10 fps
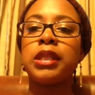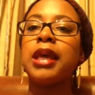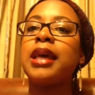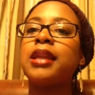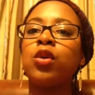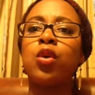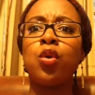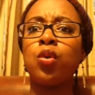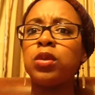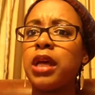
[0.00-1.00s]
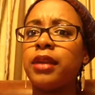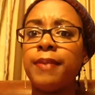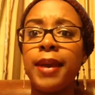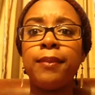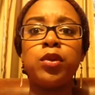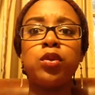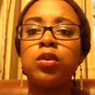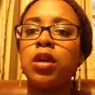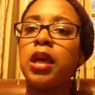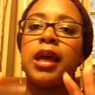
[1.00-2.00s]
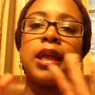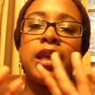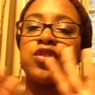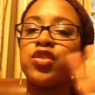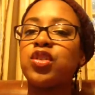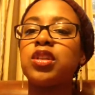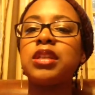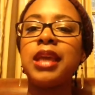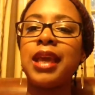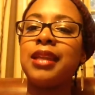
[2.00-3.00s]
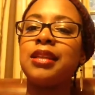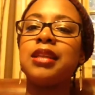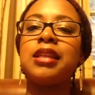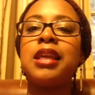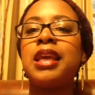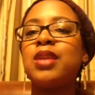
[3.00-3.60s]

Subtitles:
that had a whole lot of bamboo, and I just couldn't handle it.